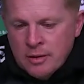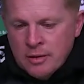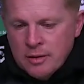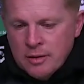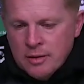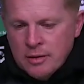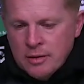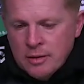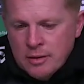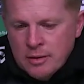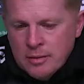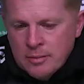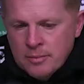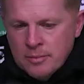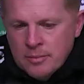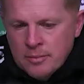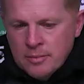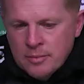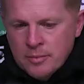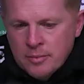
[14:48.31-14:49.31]
Um,
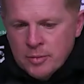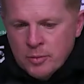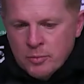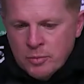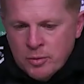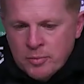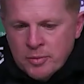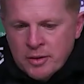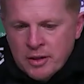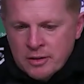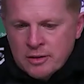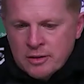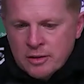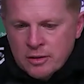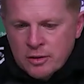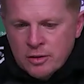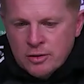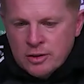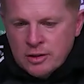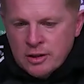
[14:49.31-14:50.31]
but we're up against a
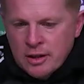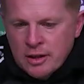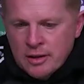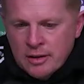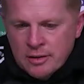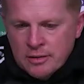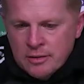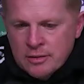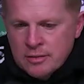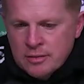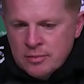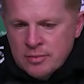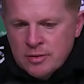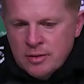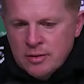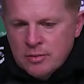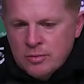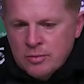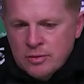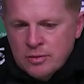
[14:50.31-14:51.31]
good side, and, you
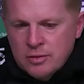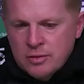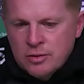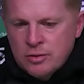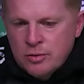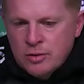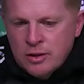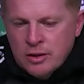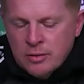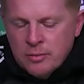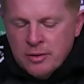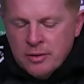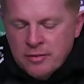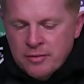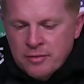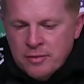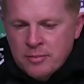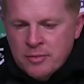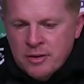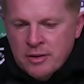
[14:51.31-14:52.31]
know, there's no getting away
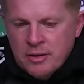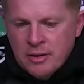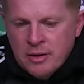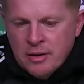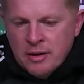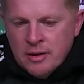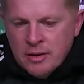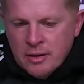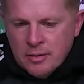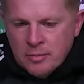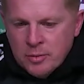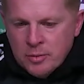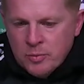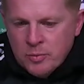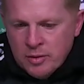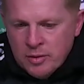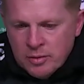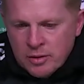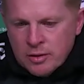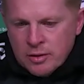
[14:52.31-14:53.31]
from that. But
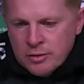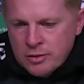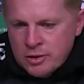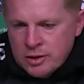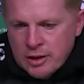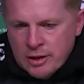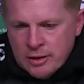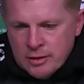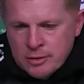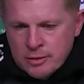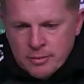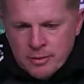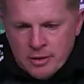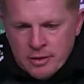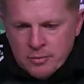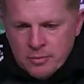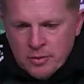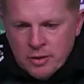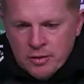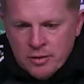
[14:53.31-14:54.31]
we were a good set as well
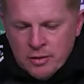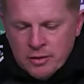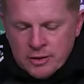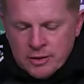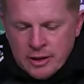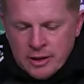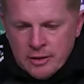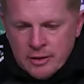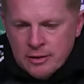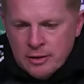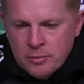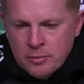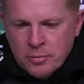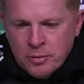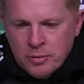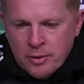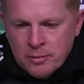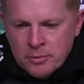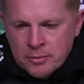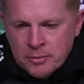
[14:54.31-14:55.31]
and cause any team
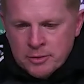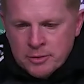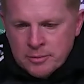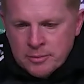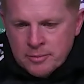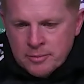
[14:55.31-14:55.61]
problems.